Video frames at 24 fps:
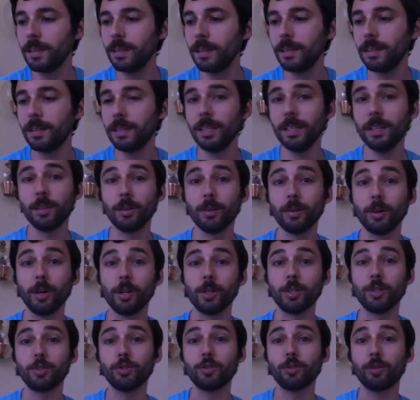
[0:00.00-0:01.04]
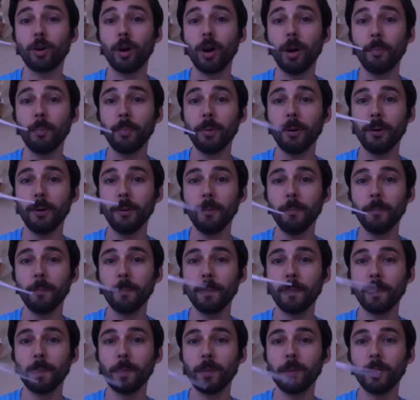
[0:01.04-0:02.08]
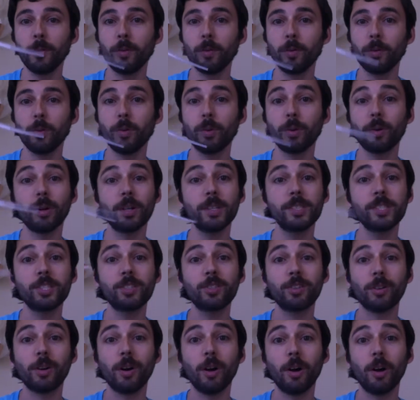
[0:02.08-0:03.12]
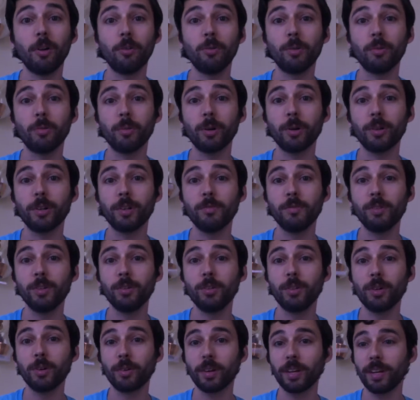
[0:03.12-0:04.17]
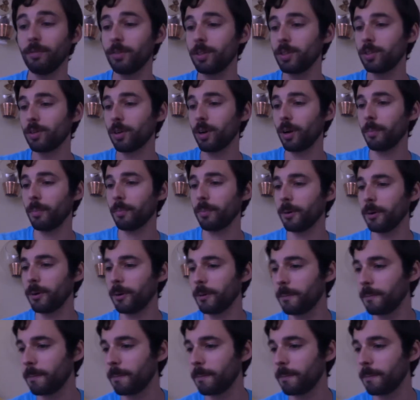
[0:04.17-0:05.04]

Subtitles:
either a dropper or a straw will work if you don't have a dropper,